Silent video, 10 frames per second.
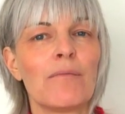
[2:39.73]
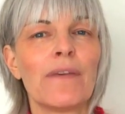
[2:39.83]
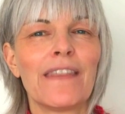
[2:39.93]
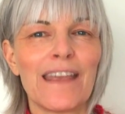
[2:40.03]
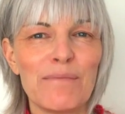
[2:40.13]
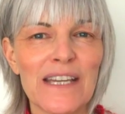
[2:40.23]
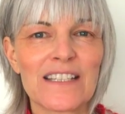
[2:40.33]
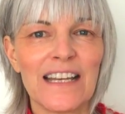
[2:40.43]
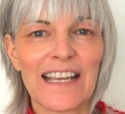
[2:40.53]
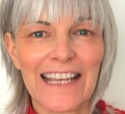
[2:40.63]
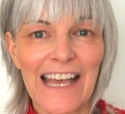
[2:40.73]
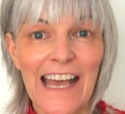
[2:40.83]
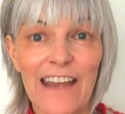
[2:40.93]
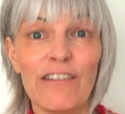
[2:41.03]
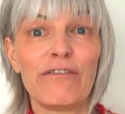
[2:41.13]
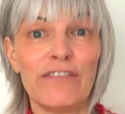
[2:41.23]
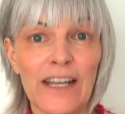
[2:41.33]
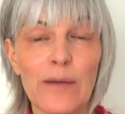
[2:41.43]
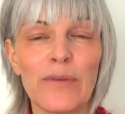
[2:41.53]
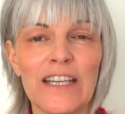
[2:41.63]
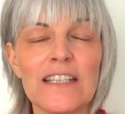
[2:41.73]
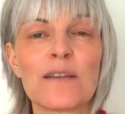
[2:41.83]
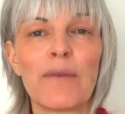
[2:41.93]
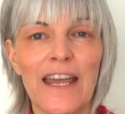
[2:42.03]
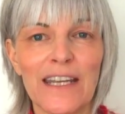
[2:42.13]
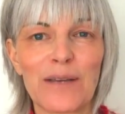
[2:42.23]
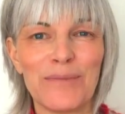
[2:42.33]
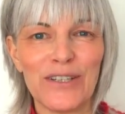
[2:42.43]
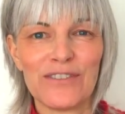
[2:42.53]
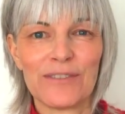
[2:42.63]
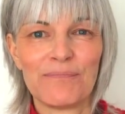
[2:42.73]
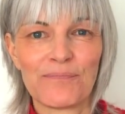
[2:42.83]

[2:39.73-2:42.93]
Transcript: But the amygdala can flip into panic mode.